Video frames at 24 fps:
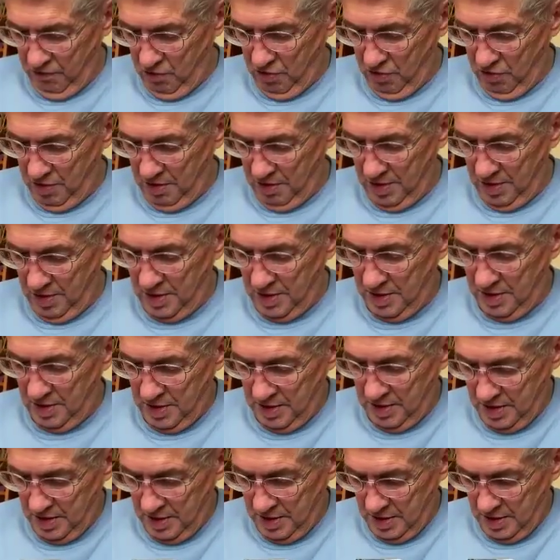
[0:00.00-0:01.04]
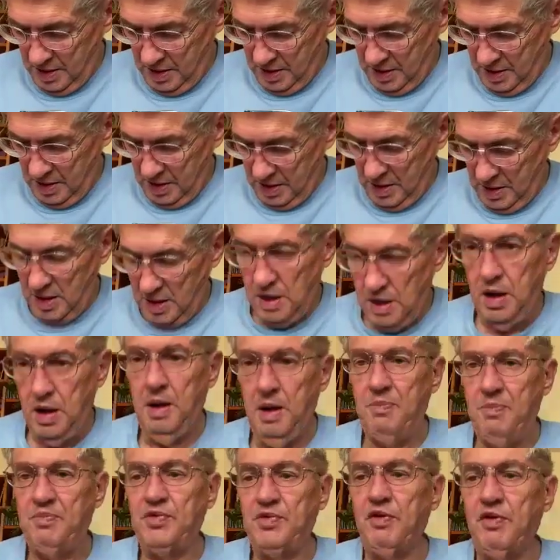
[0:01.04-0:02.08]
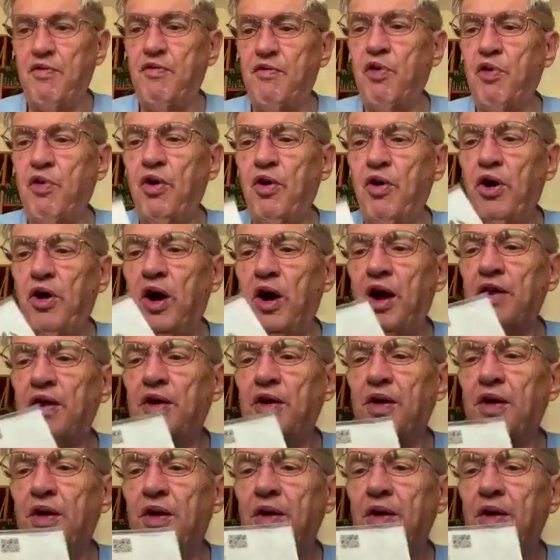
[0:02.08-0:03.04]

for up to 4/0.